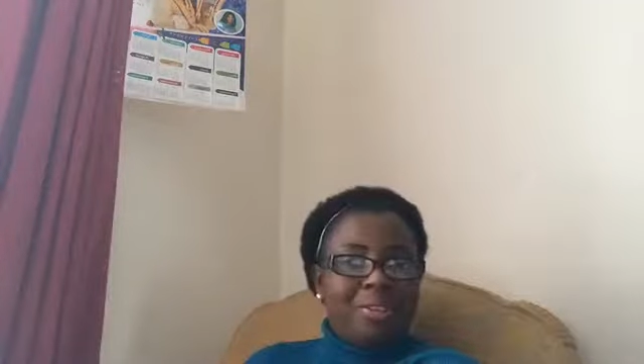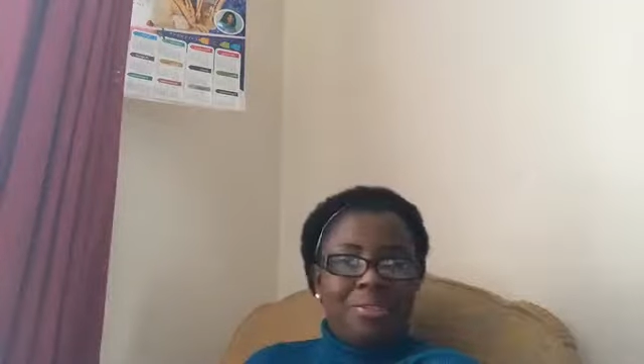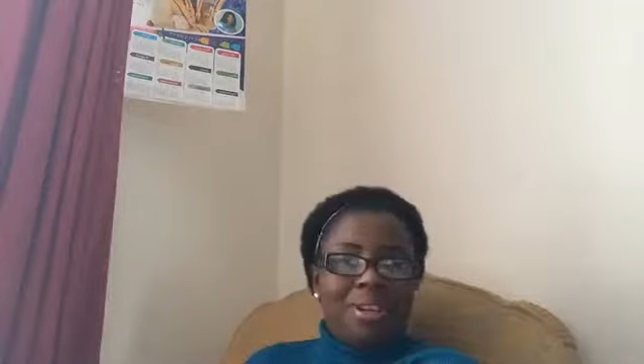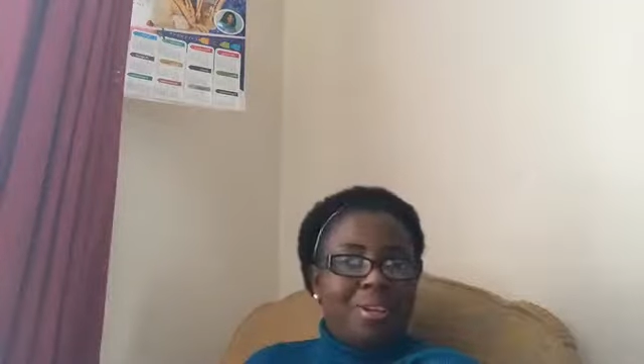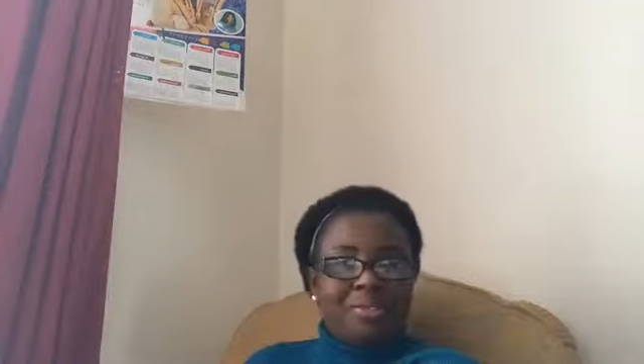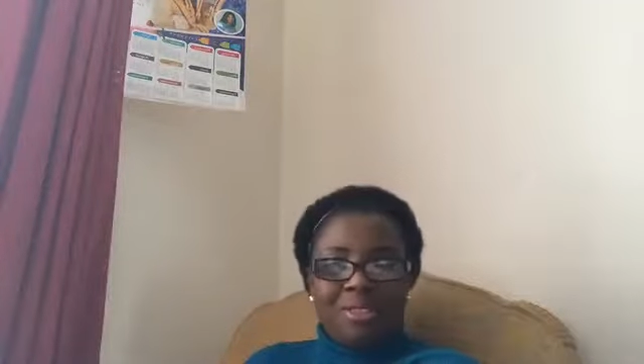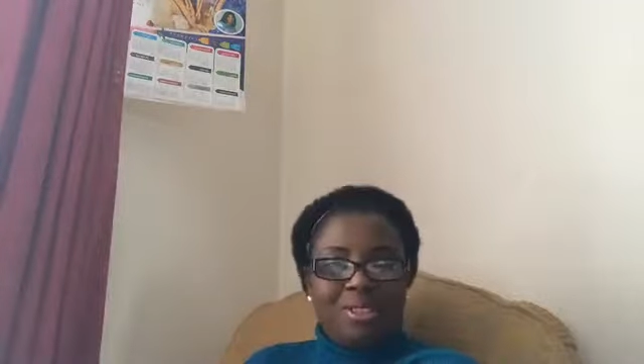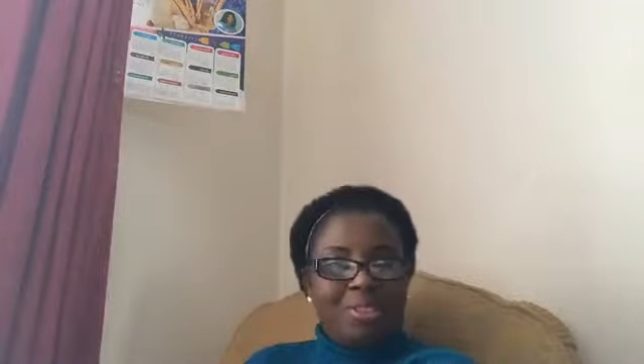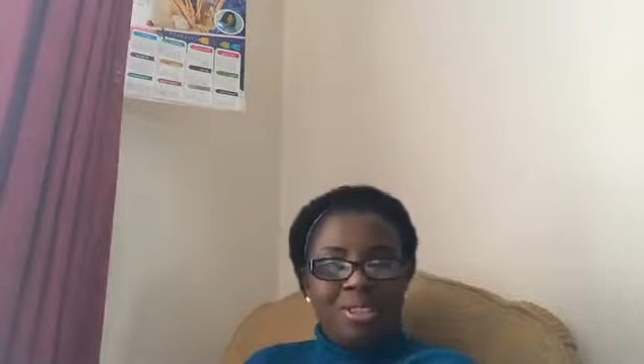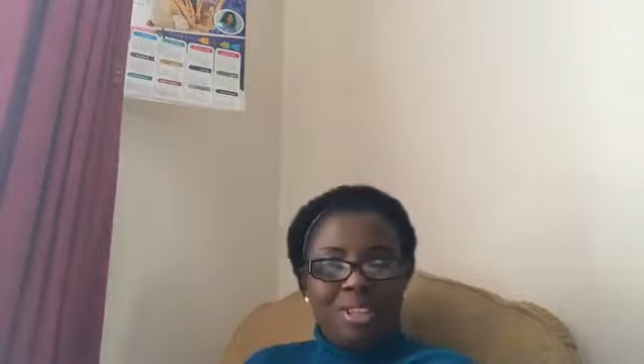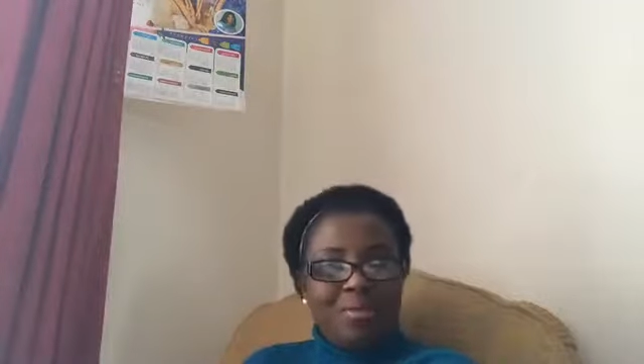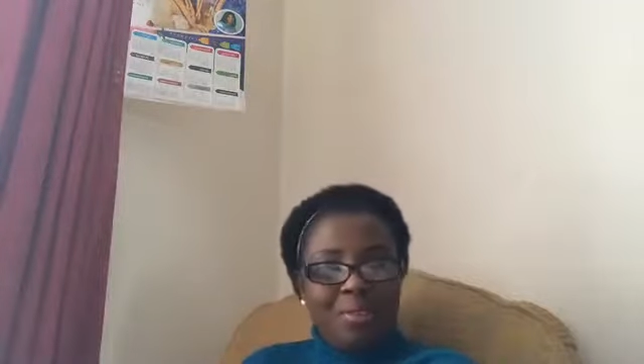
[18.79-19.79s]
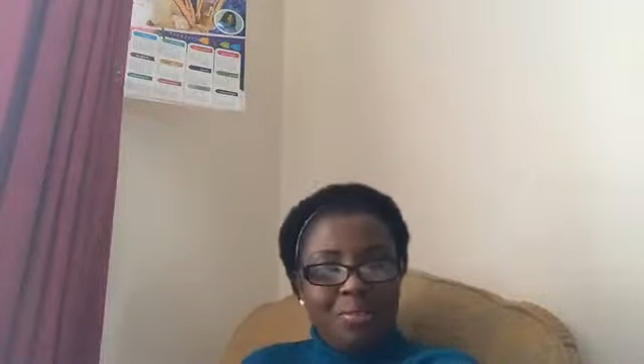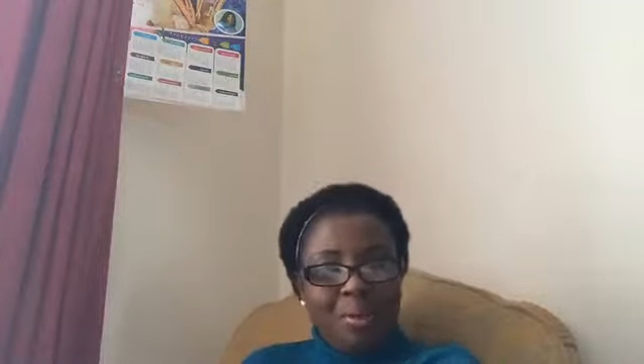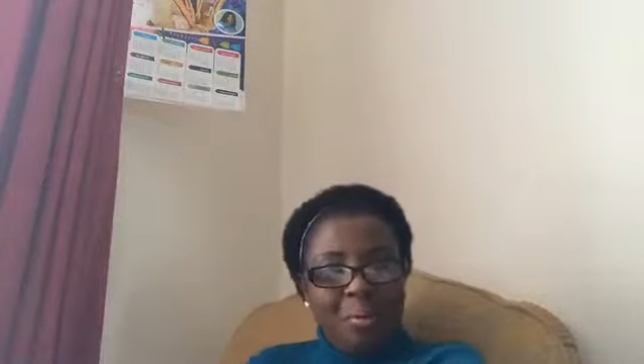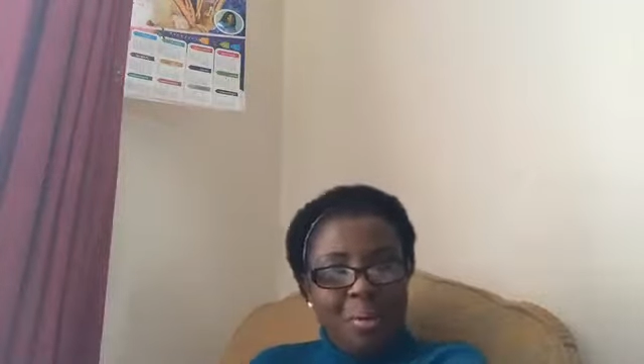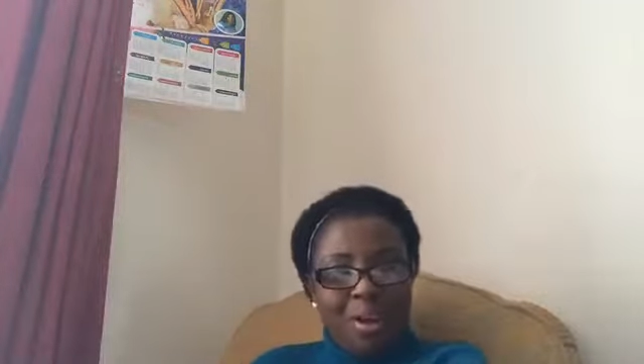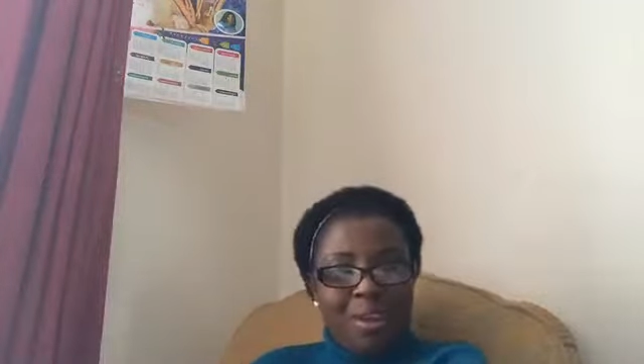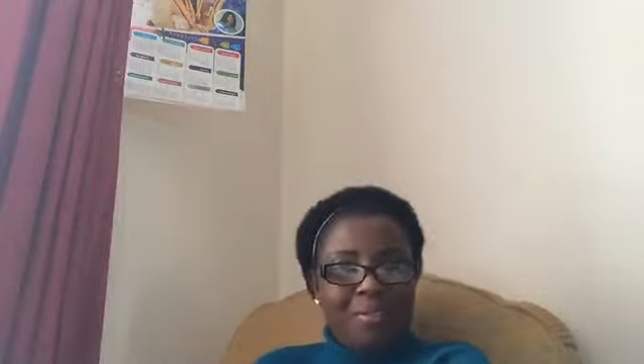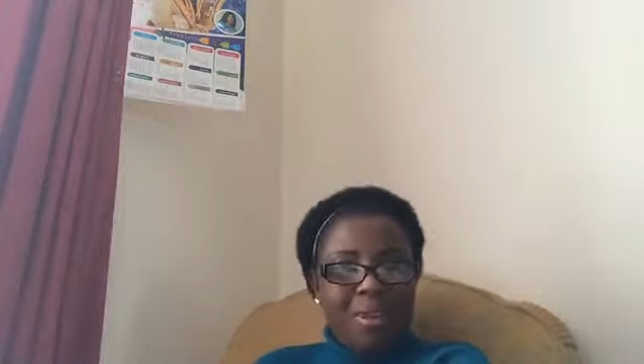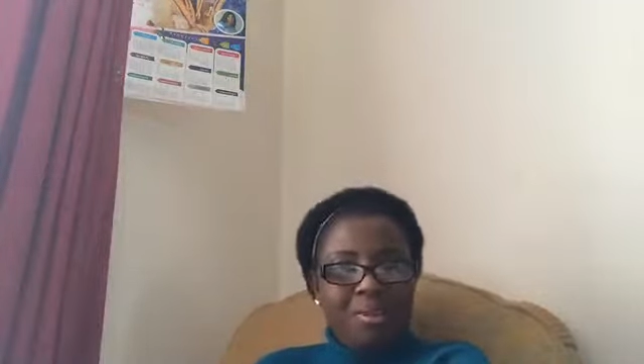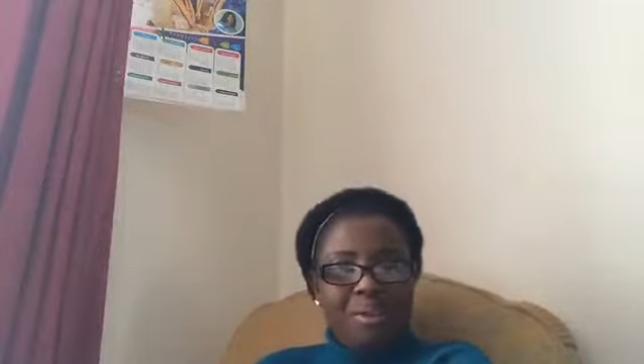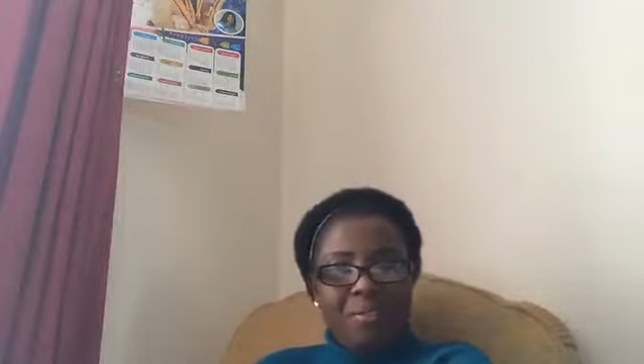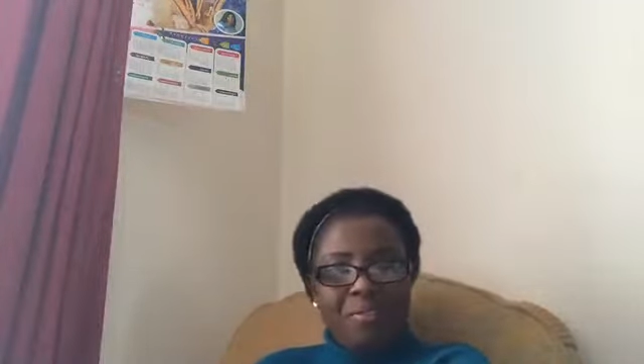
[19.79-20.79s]
good afternoon, good evening from wherever
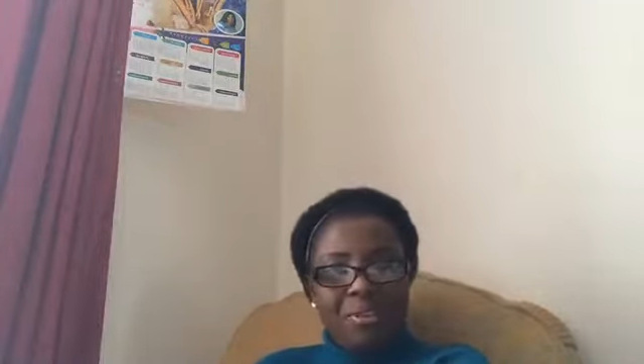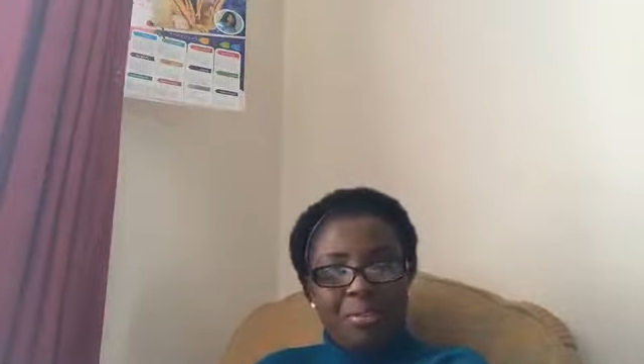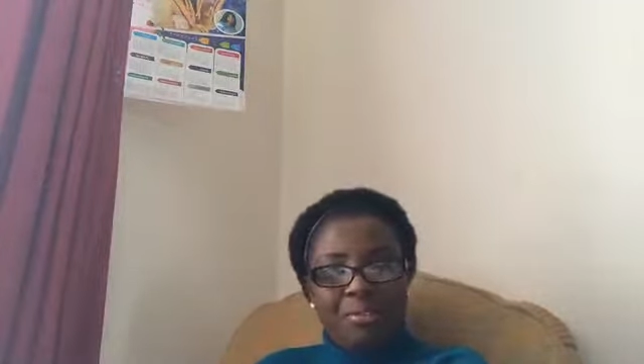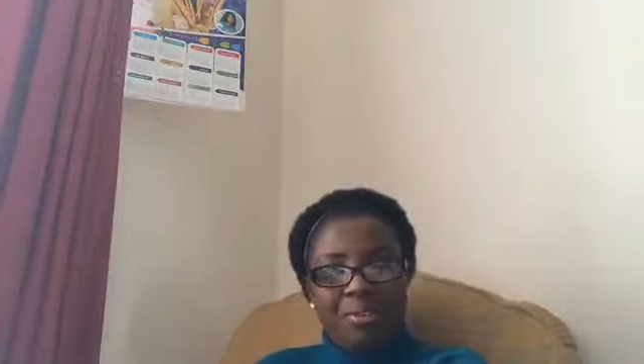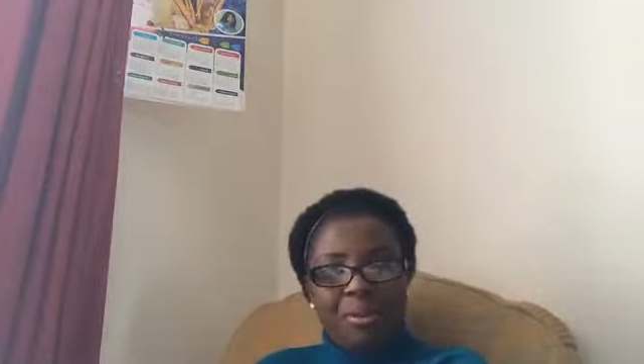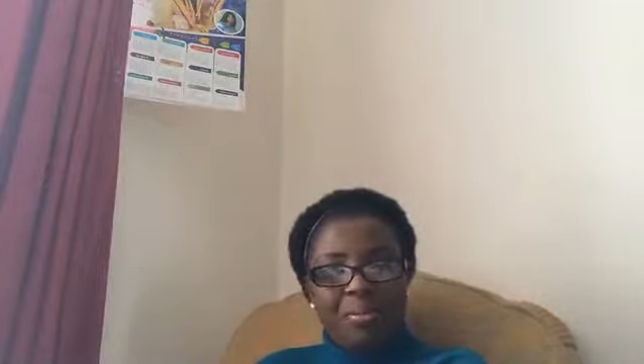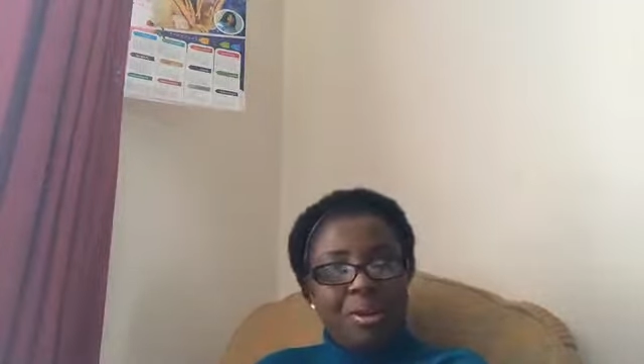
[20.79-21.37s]
you are viewing from.